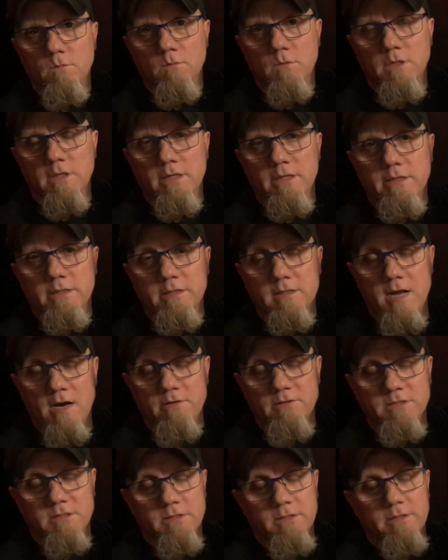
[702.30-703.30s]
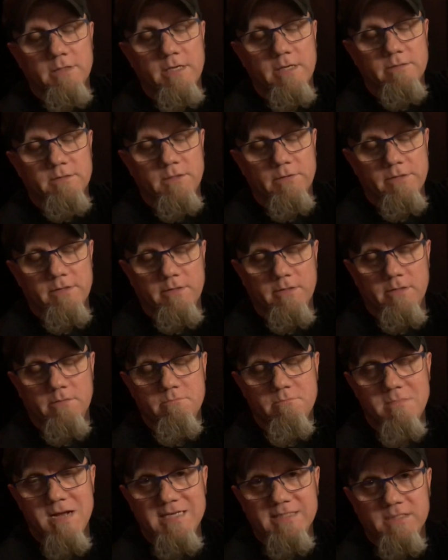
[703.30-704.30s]
uh, guitarist in uh, sorry
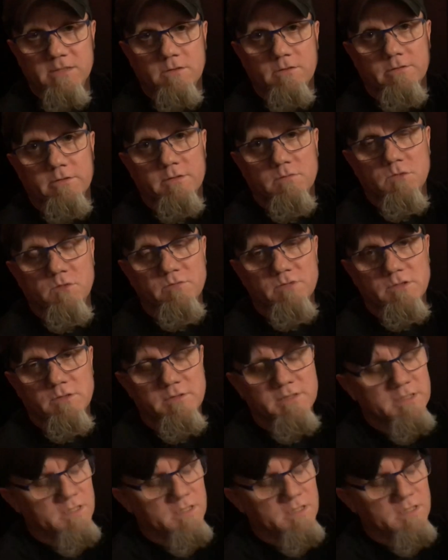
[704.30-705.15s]
in Massacre at the moment, so he's